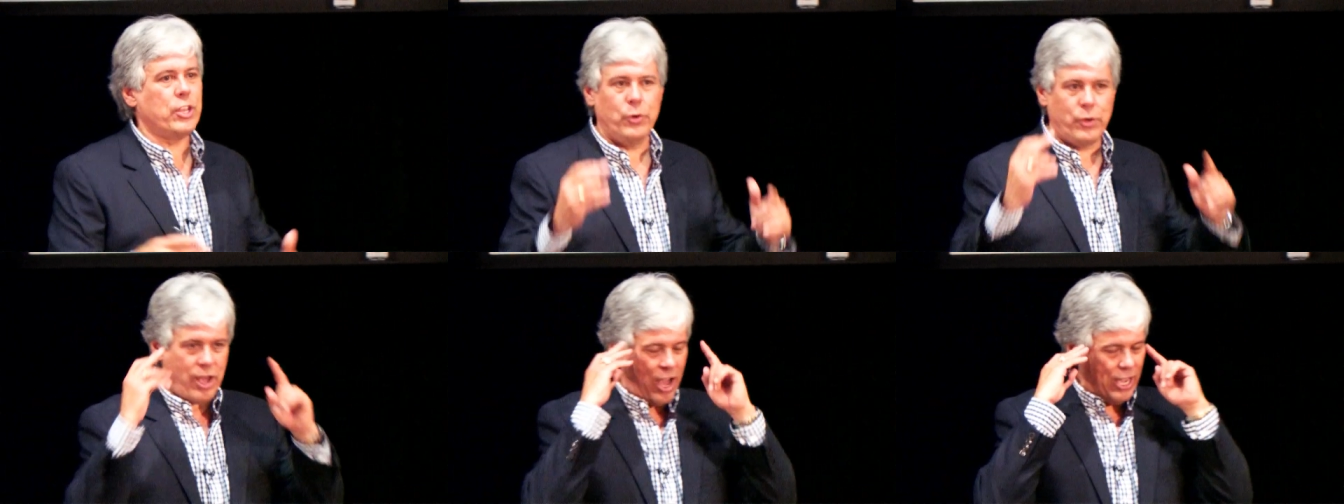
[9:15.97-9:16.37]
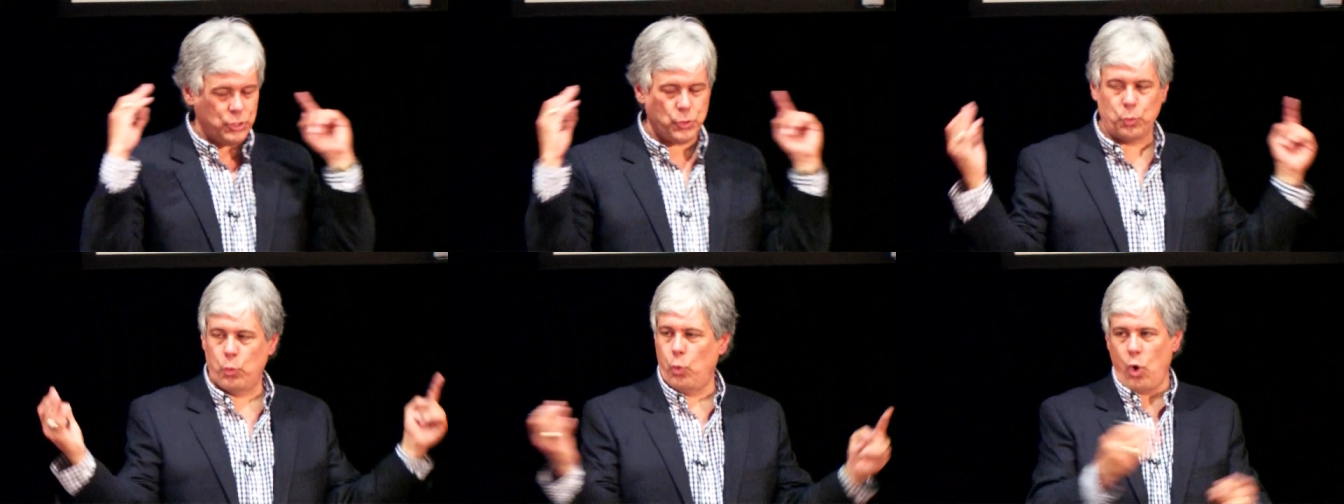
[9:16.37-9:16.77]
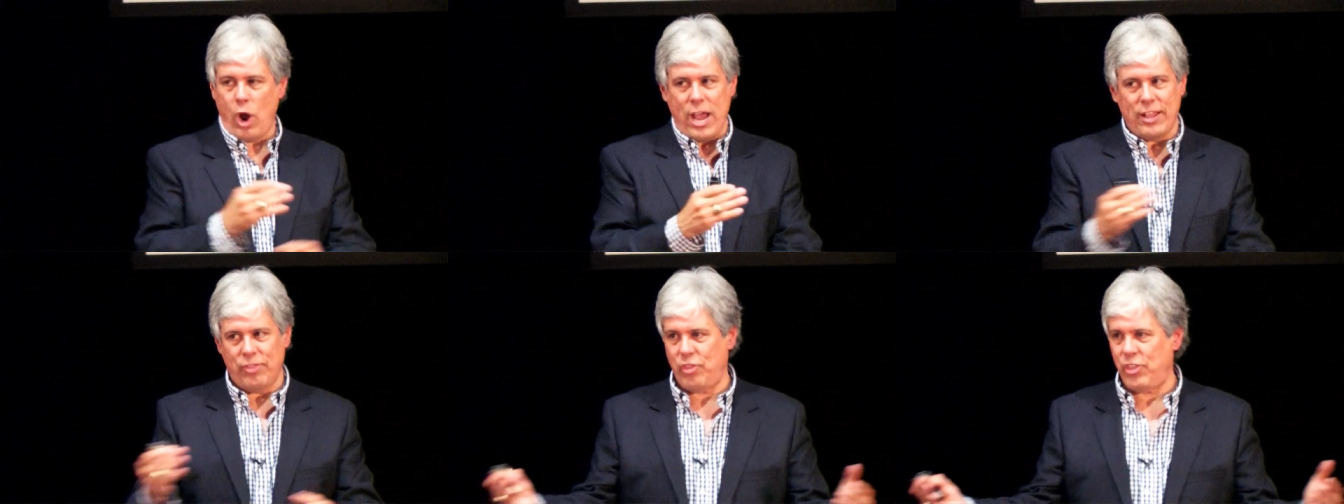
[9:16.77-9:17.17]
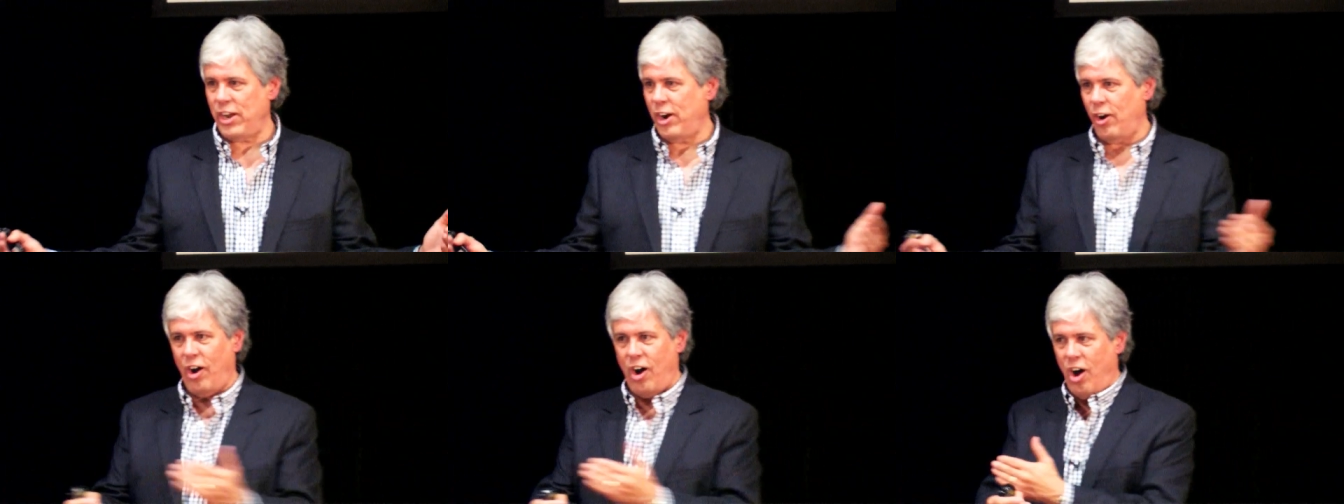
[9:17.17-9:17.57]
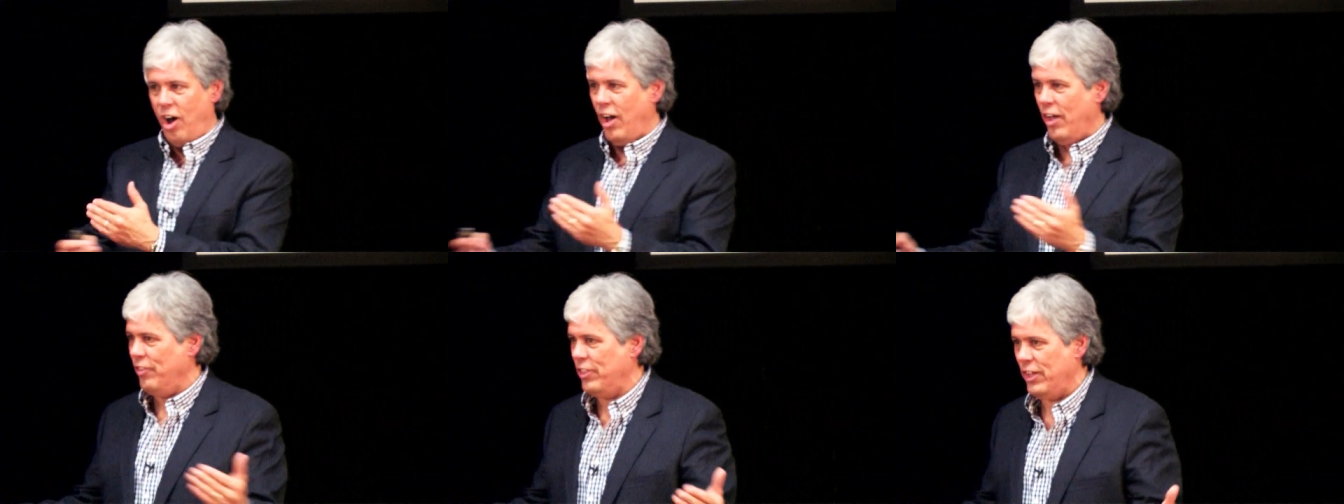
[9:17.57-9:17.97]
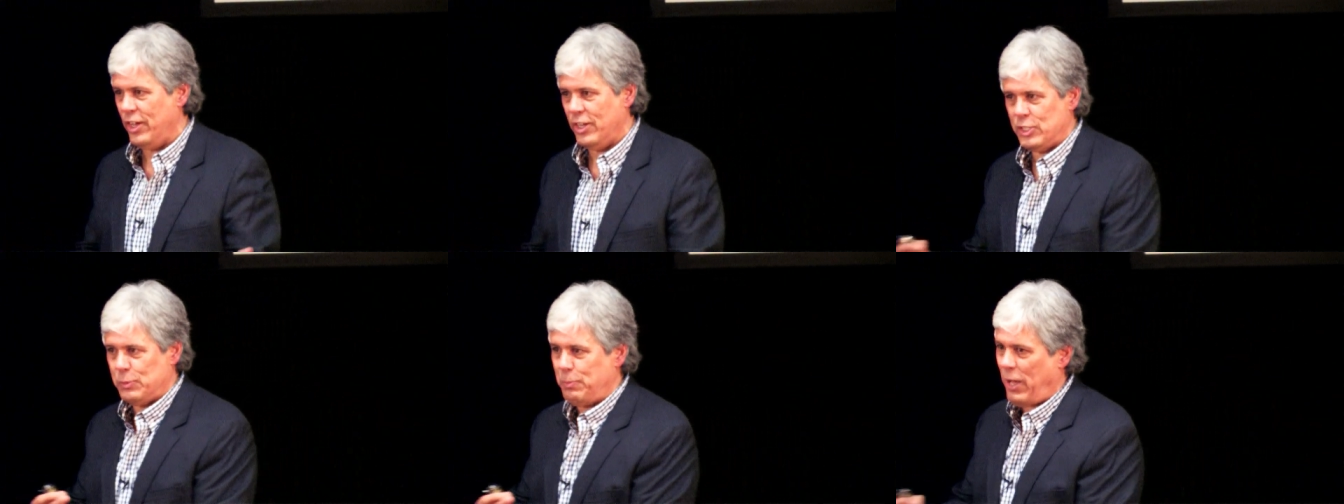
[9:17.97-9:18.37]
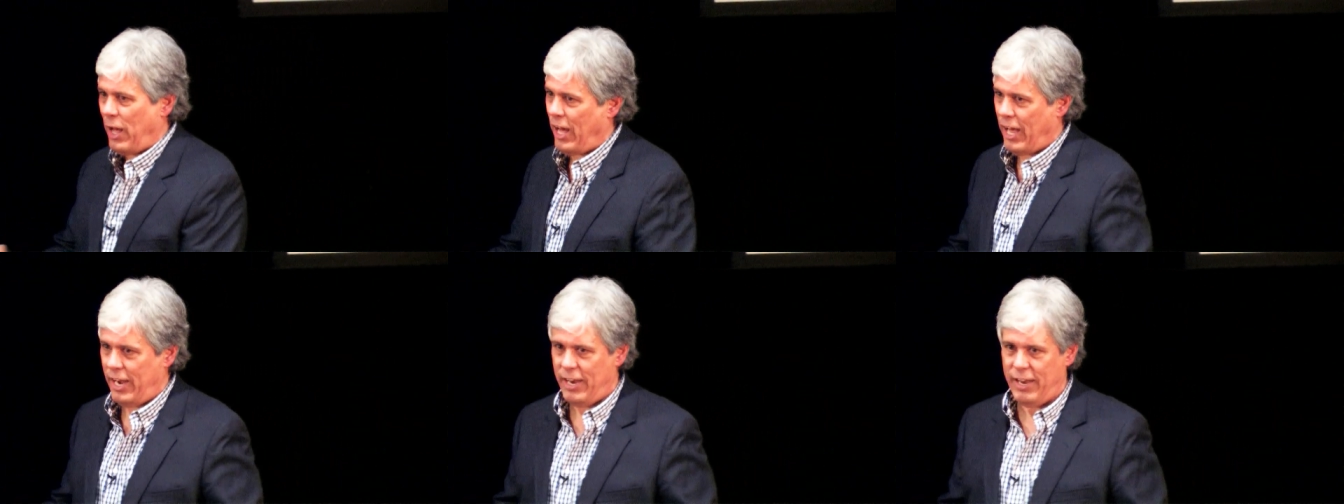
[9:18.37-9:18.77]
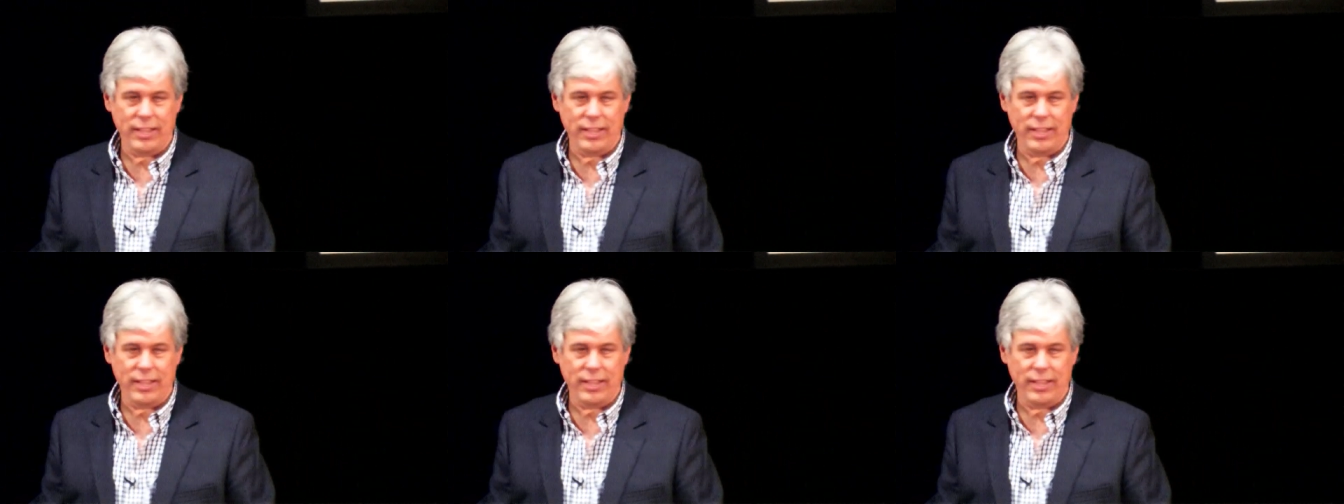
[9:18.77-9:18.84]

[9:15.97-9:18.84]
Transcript: you guys right there on the spot.